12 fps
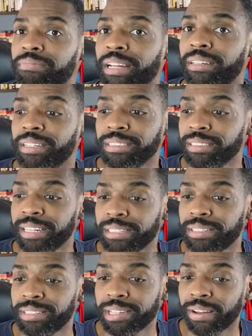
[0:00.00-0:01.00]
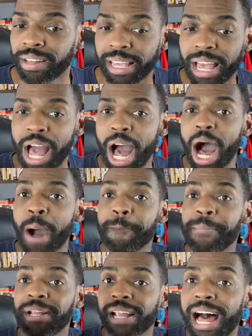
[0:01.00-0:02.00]
That doesn't necessarily
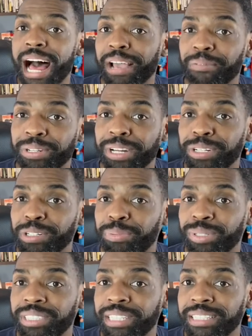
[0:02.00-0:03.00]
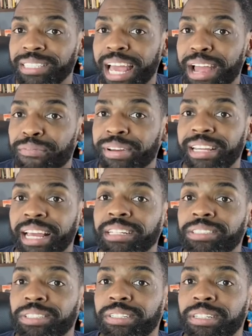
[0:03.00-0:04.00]
apply 100% to every
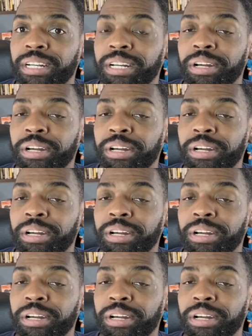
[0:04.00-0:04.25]
dancer.